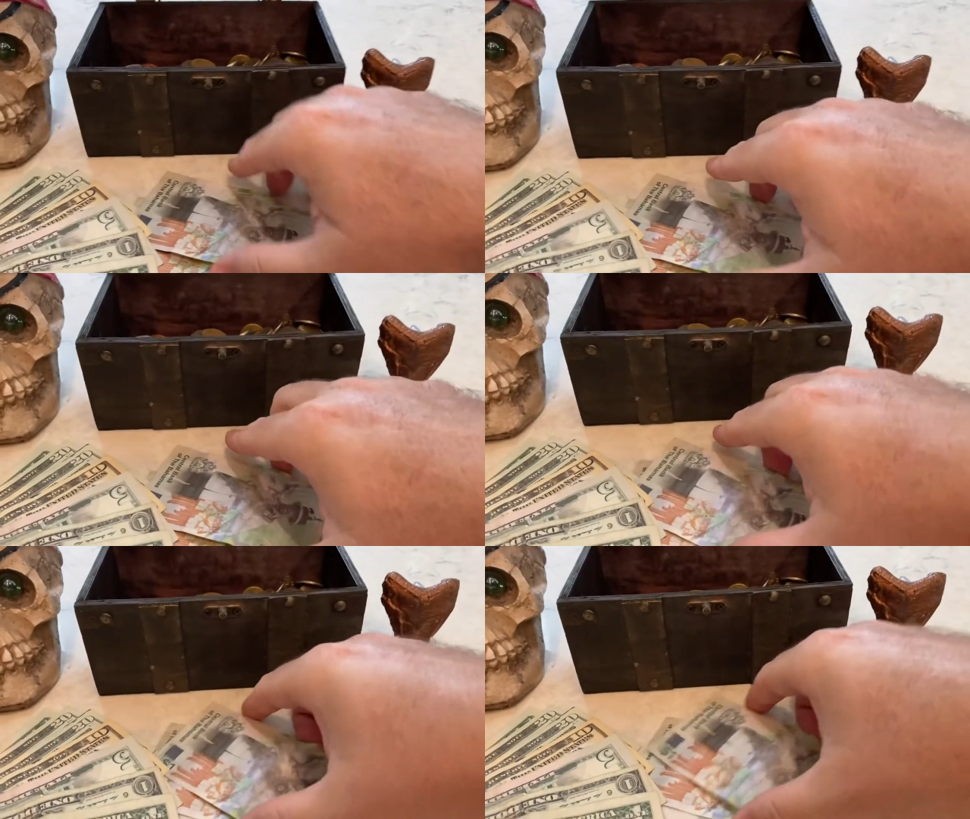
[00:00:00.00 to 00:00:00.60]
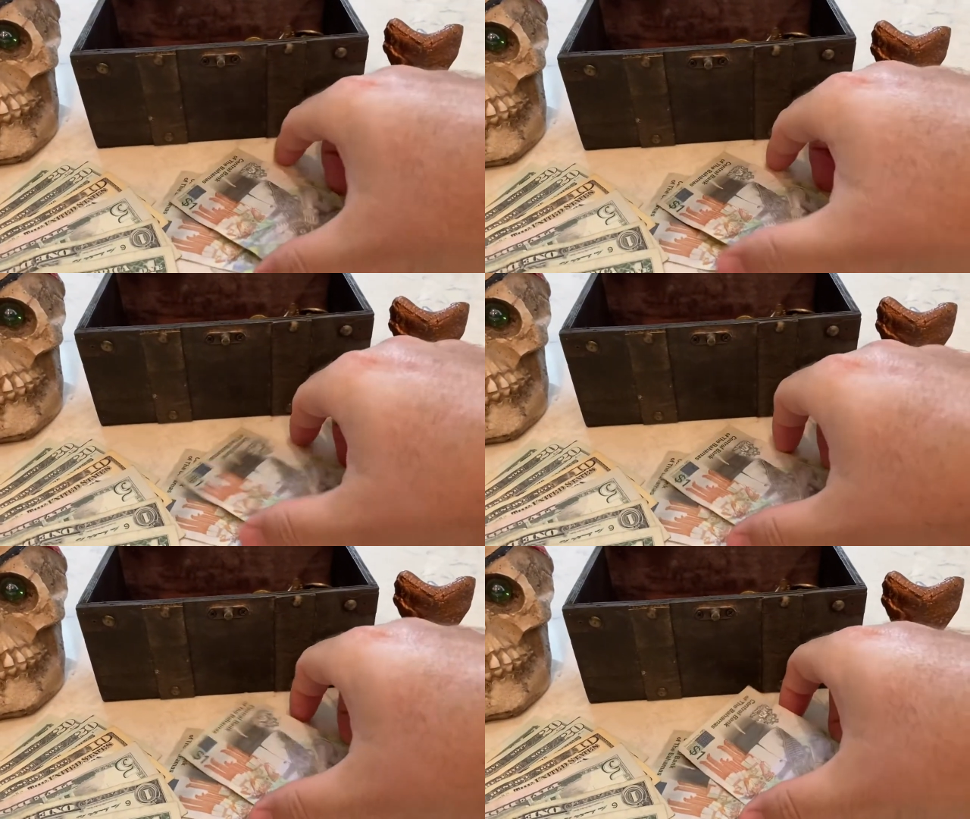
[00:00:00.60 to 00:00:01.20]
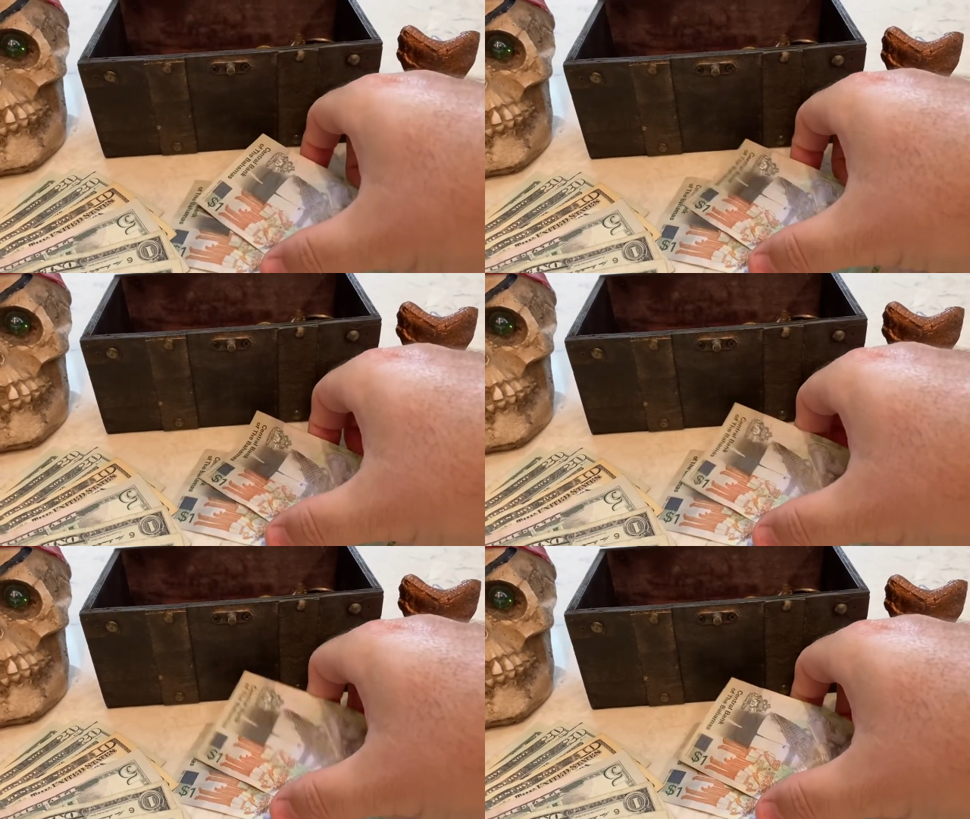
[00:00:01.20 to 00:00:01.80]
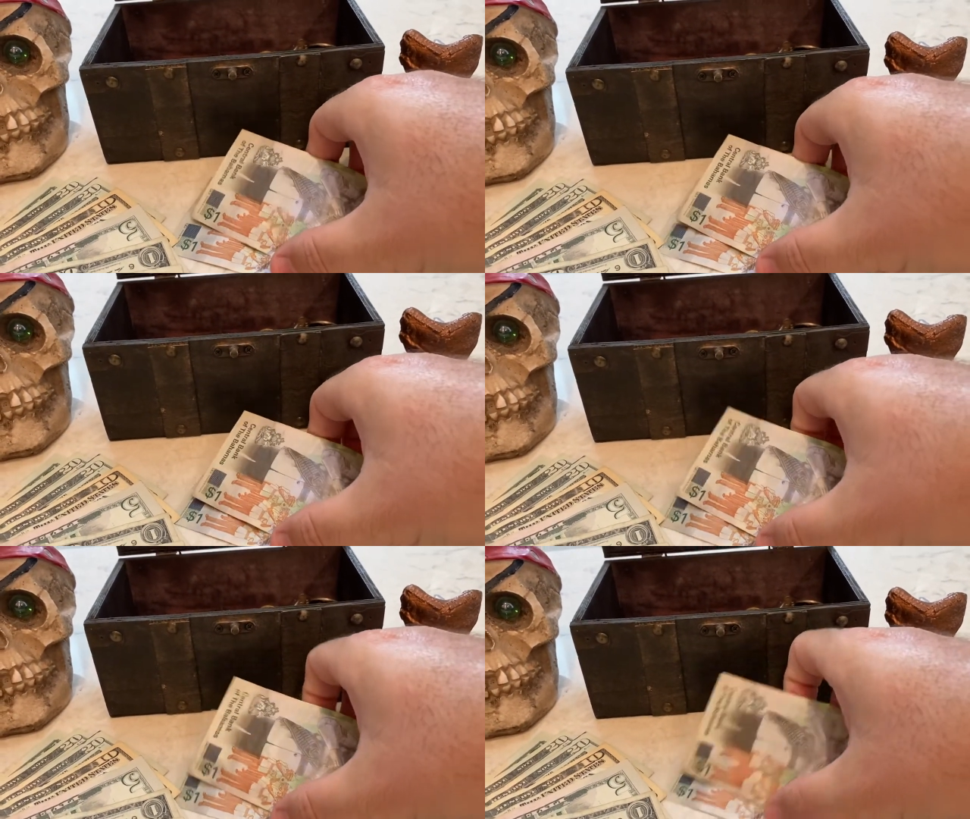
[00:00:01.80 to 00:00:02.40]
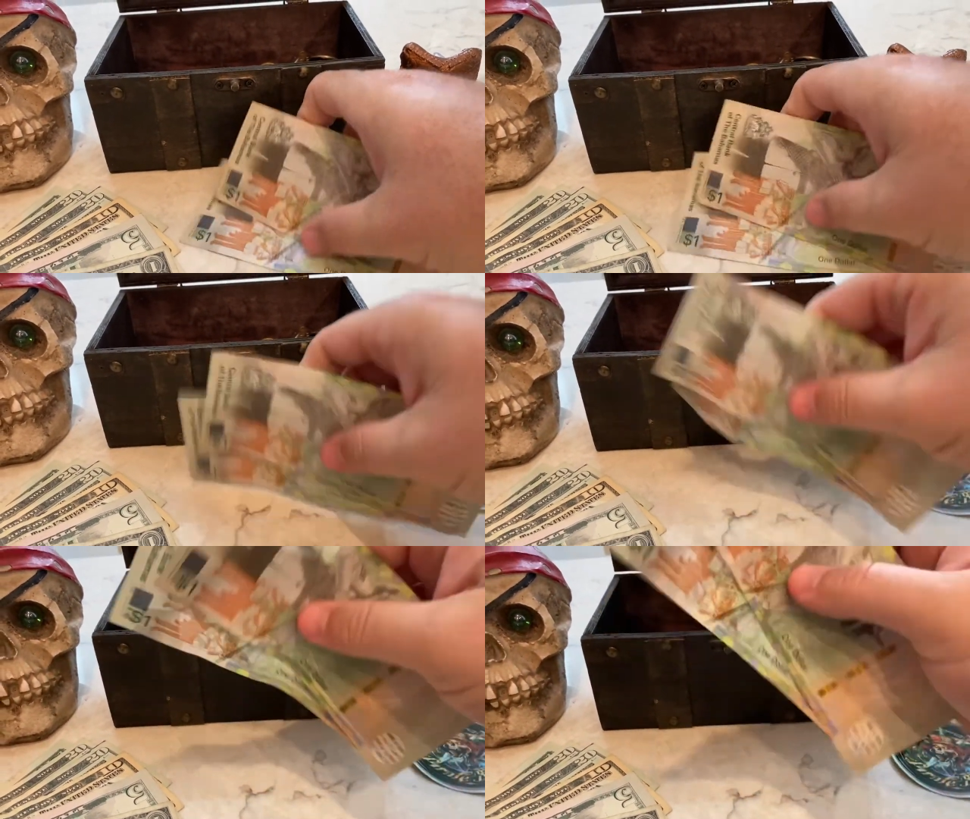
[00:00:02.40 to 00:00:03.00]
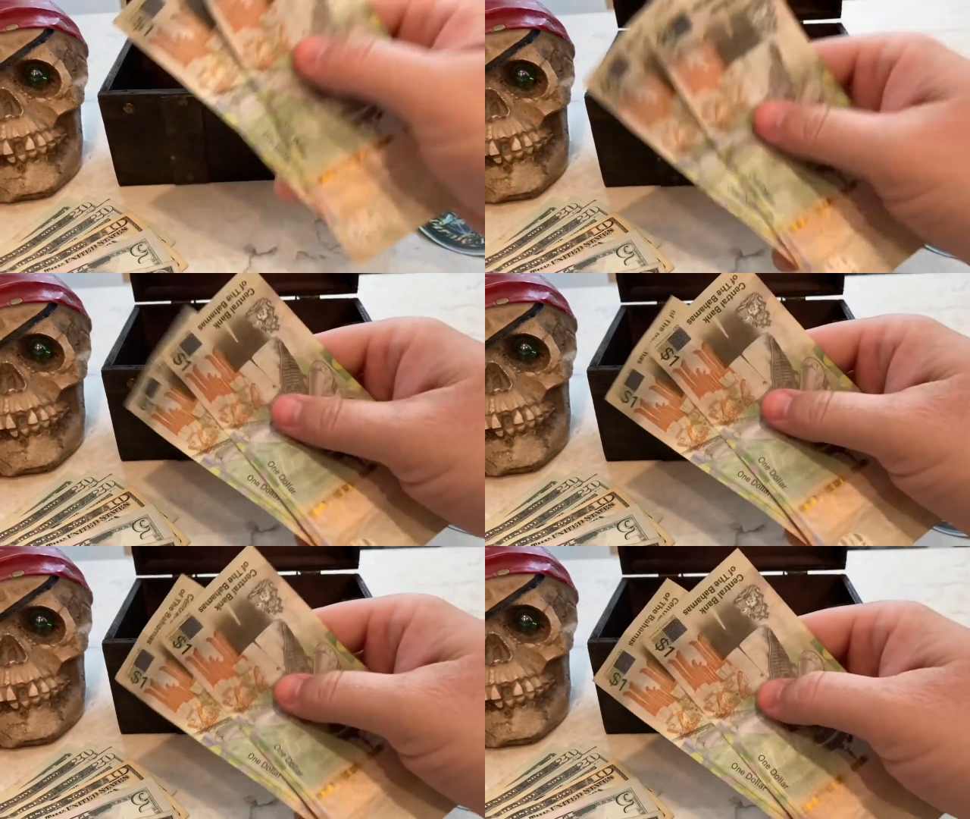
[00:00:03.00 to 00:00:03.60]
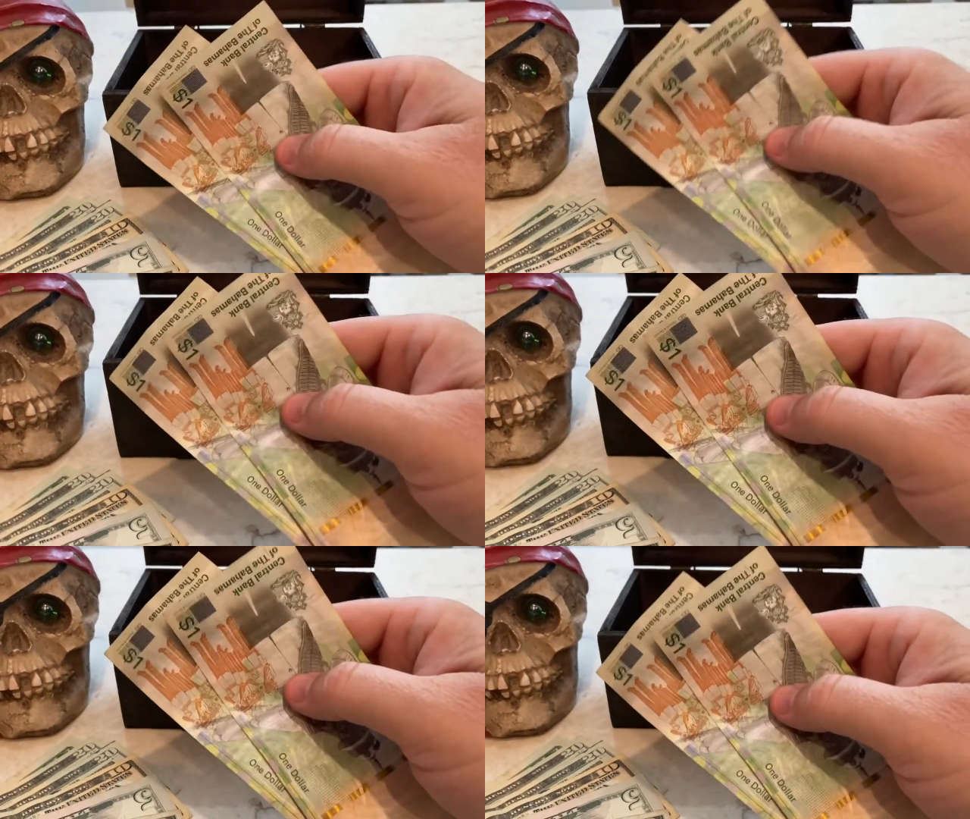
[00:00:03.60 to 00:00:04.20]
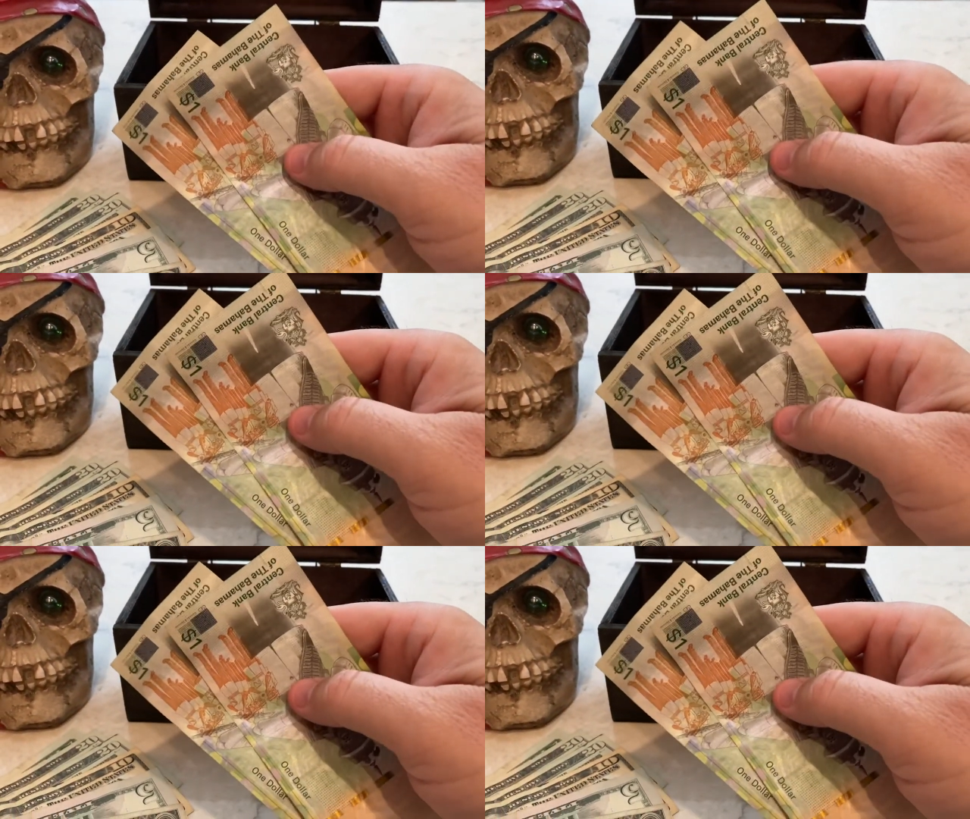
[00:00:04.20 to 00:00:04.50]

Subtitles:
Nobody's mouth can be seen.